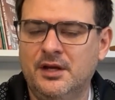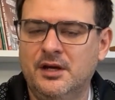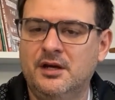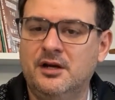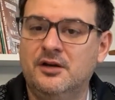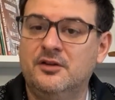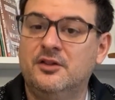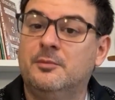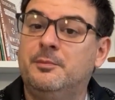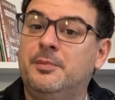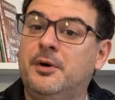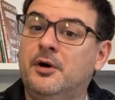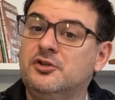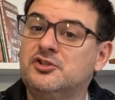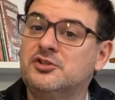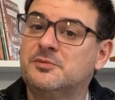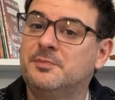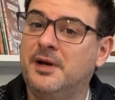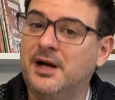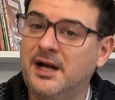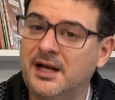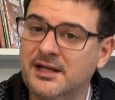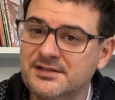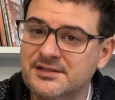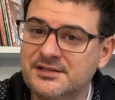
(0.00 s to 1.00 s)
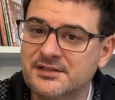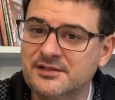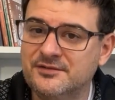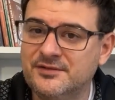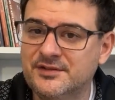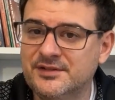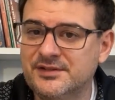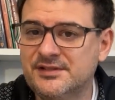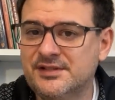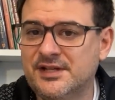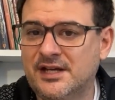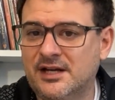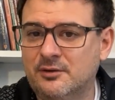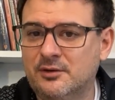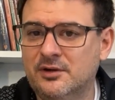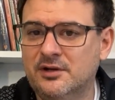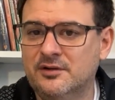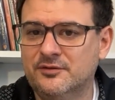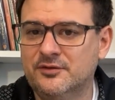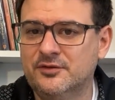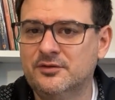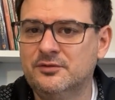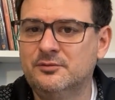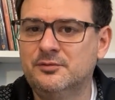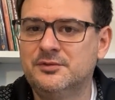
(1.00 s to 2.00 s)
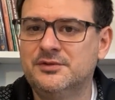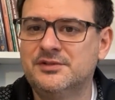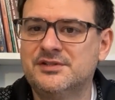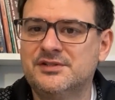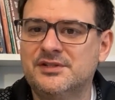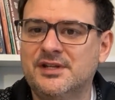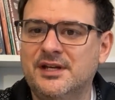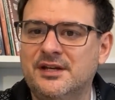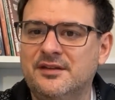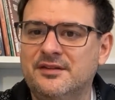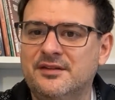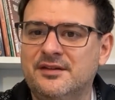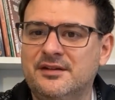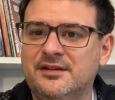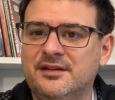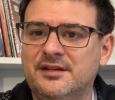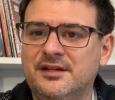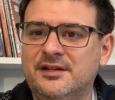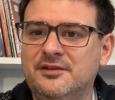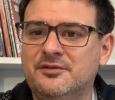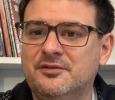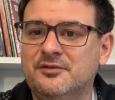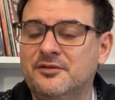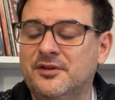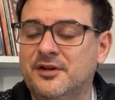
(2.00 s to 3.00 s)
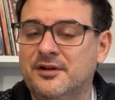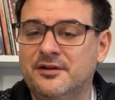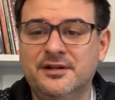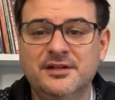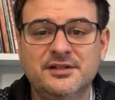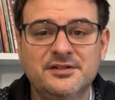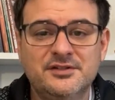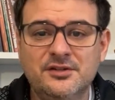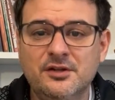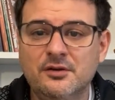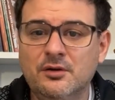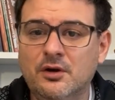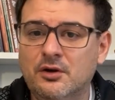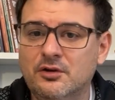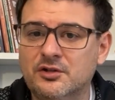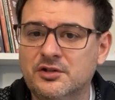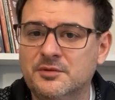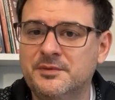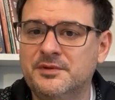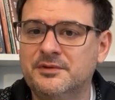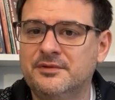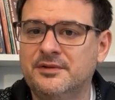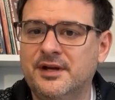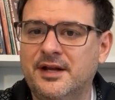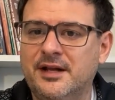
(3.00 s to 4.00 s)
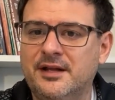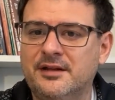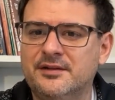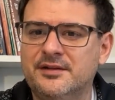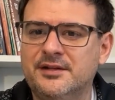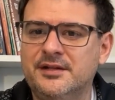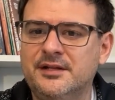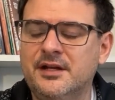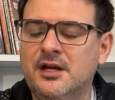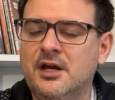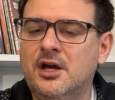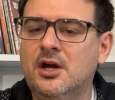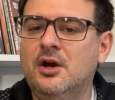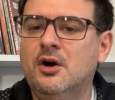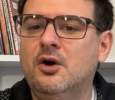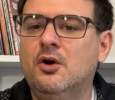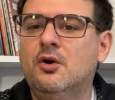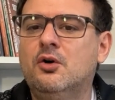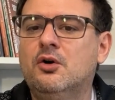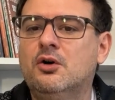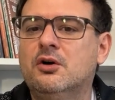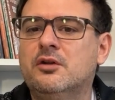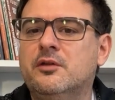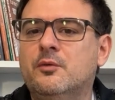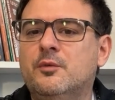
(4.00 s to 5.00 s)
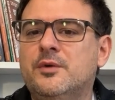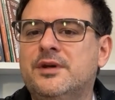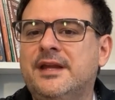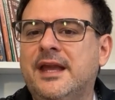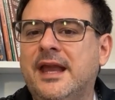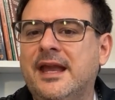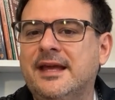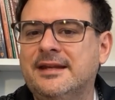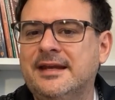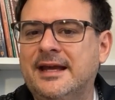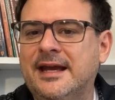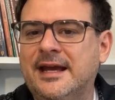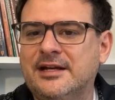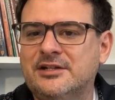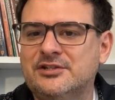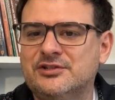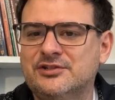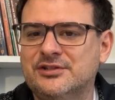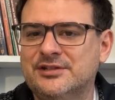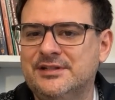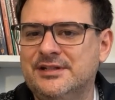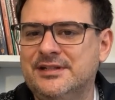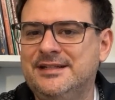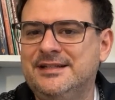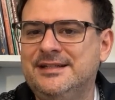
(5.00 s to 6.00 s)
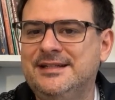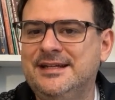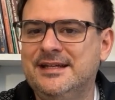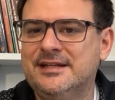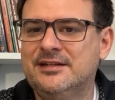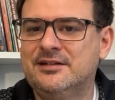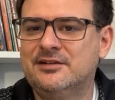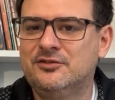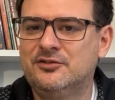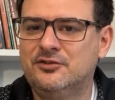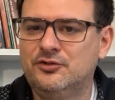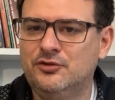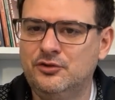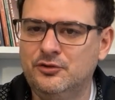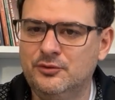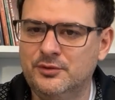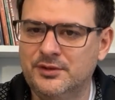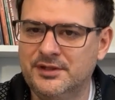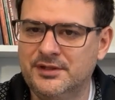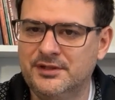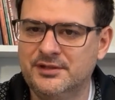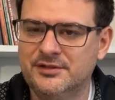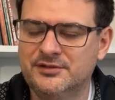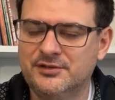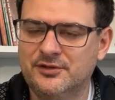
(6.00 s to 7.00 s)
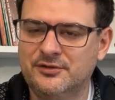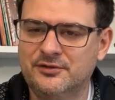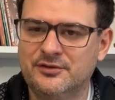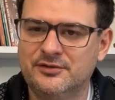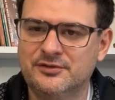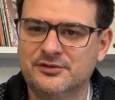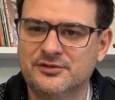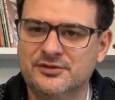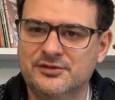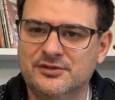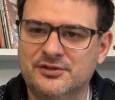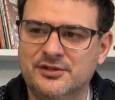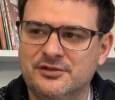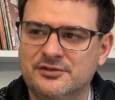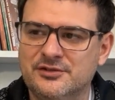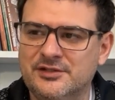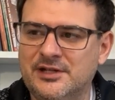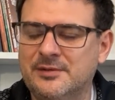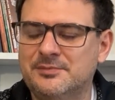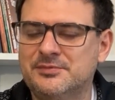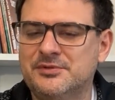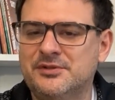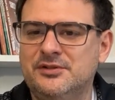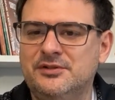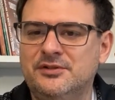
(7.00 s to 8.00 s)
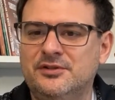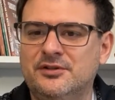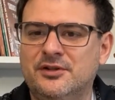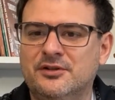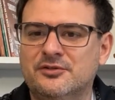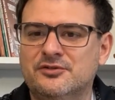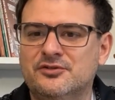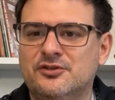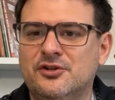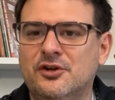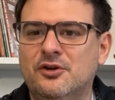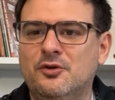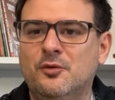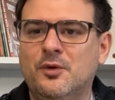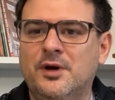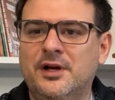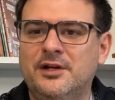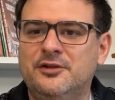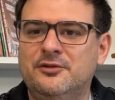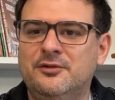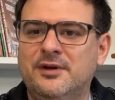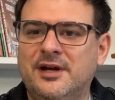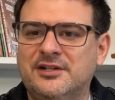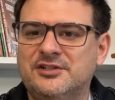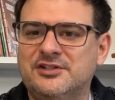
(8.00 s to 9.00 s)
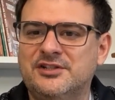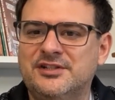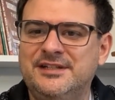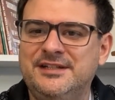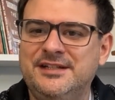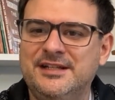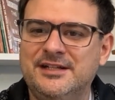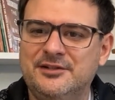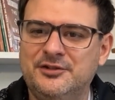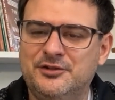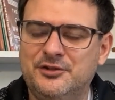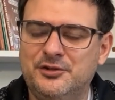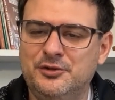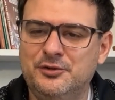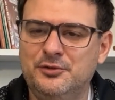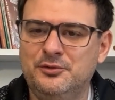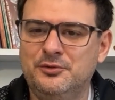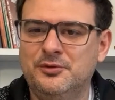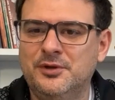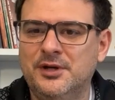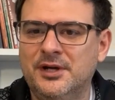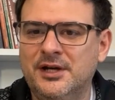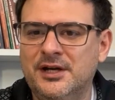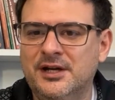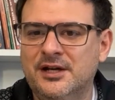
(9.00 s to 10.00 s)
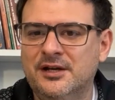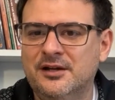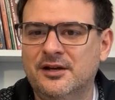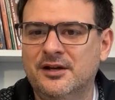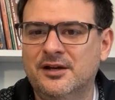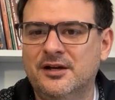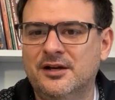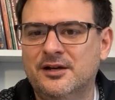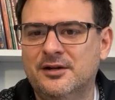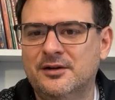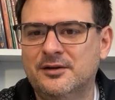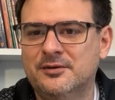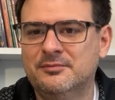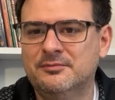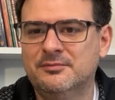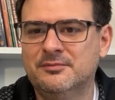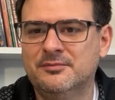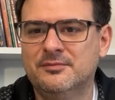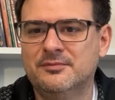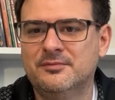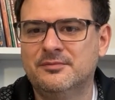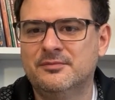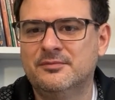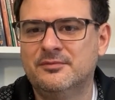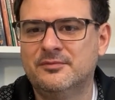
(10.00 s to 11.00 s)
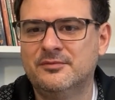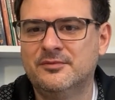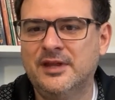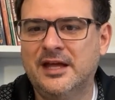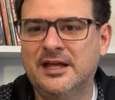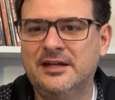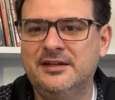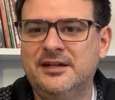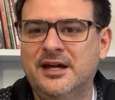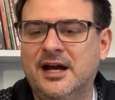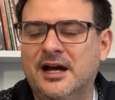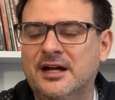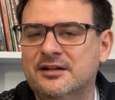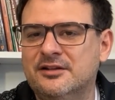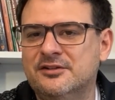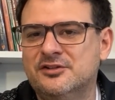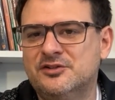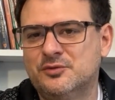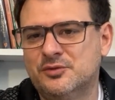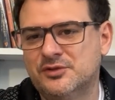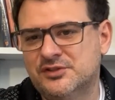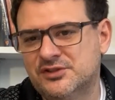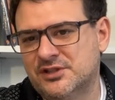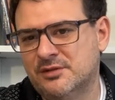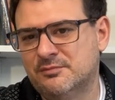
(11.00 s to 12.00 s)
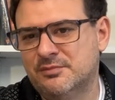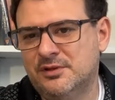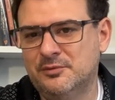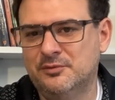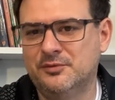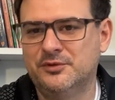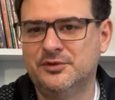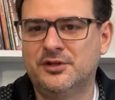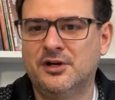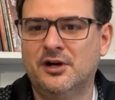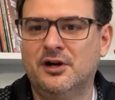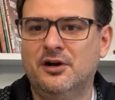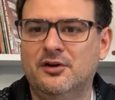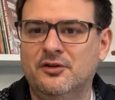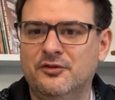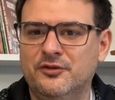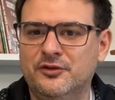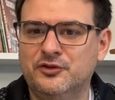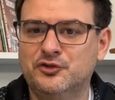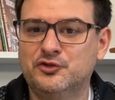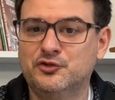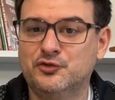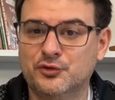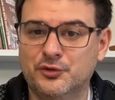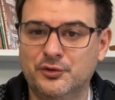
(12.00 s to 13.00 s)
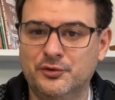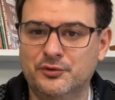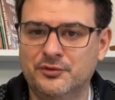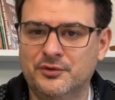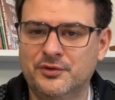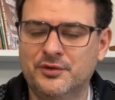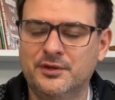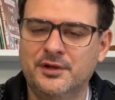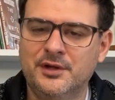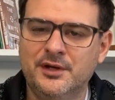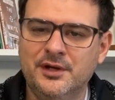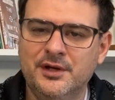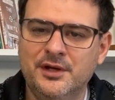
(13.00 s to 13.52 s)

The post-positivists, however, would say that either there is no ultimate reality or that we can't actually get to it. So there's no way to actually get to that knowledge, which some people would call the truth.